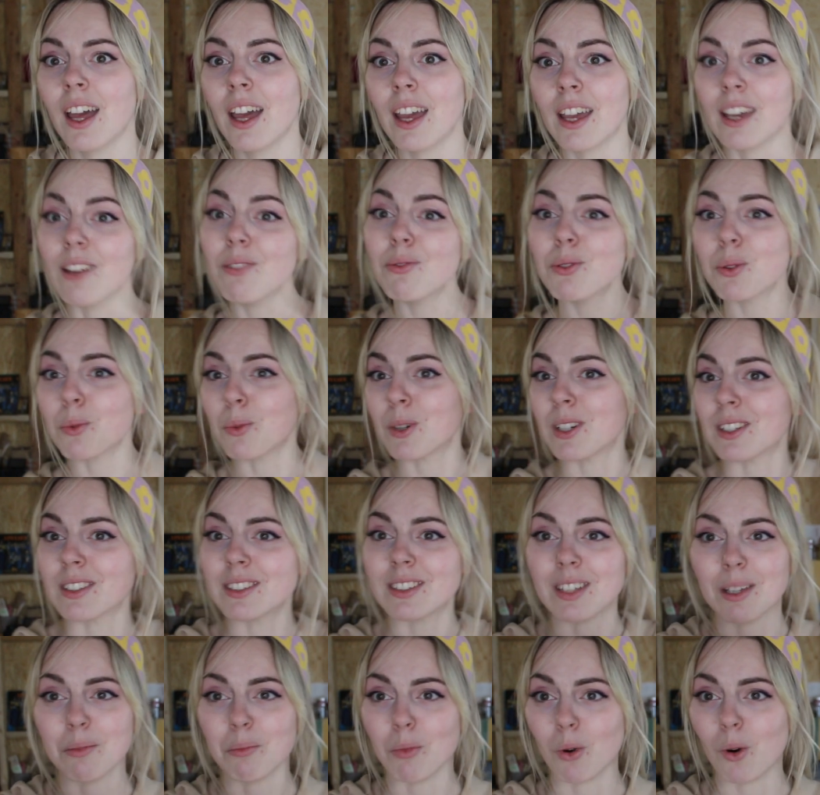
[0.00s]
if you want to
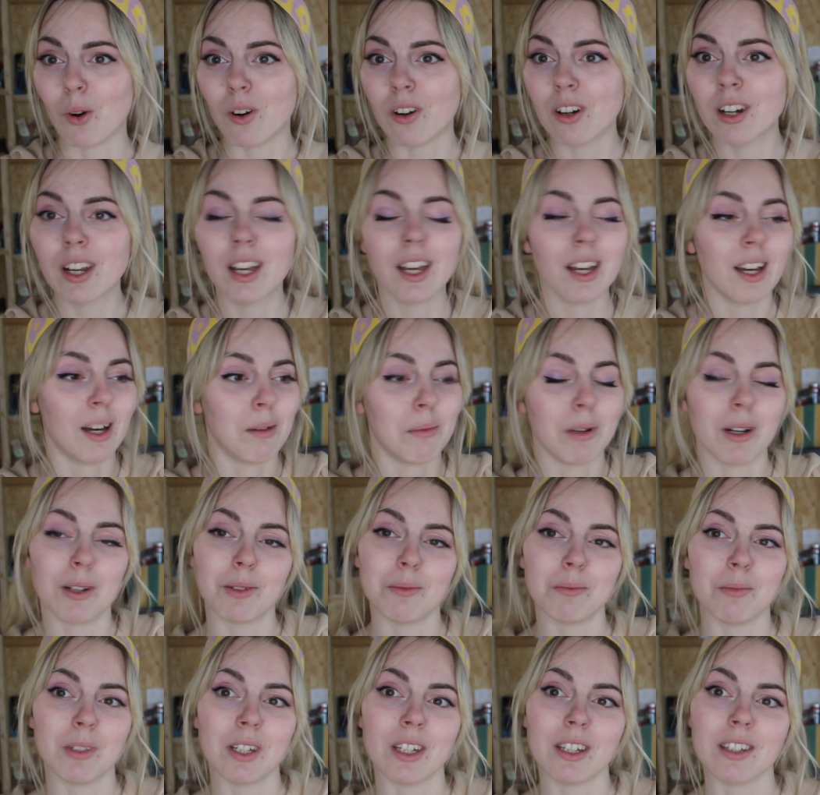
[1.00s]
see more
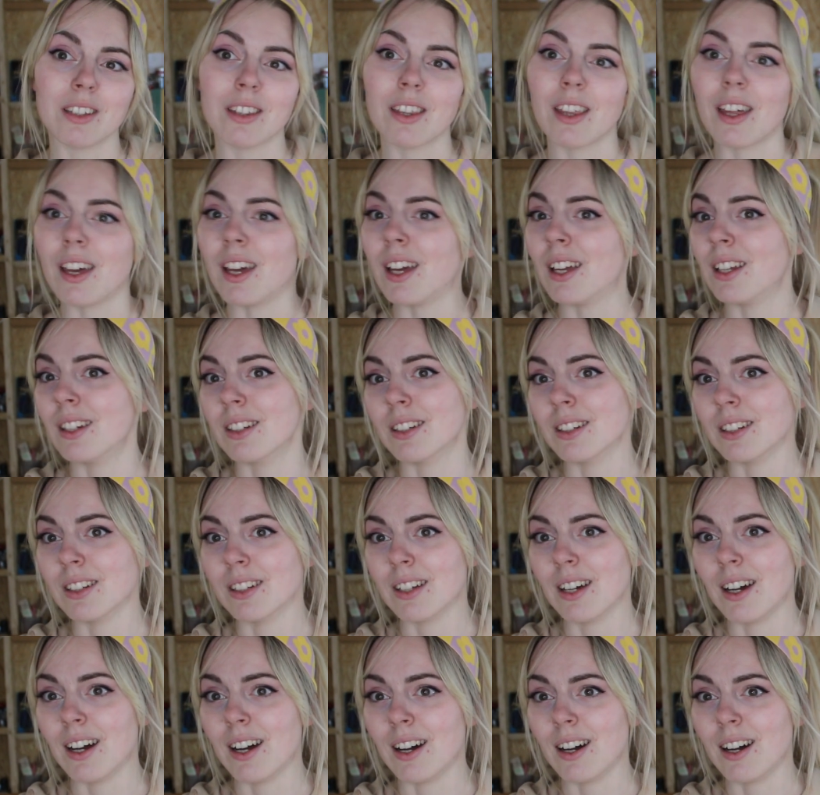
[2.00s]
about me, then